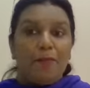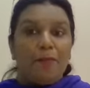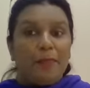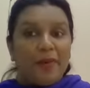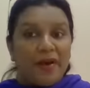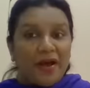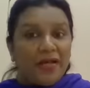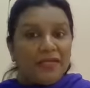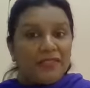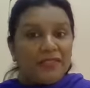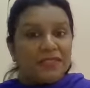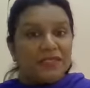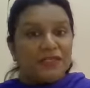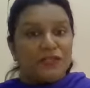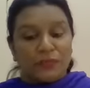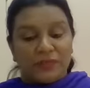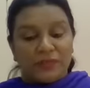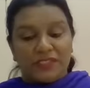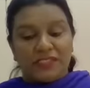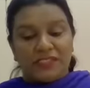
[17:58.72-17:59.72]
But
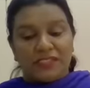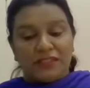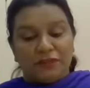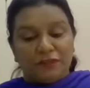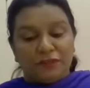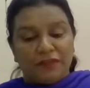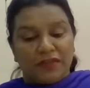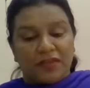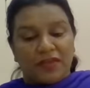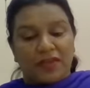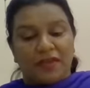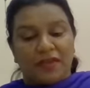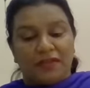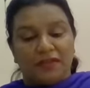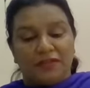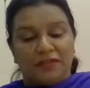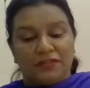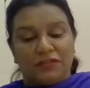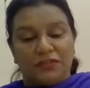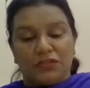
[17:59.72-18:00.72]
it was
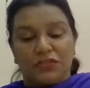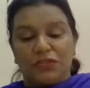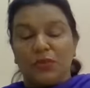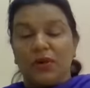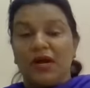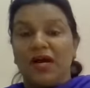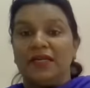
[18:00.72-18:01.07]
difficult to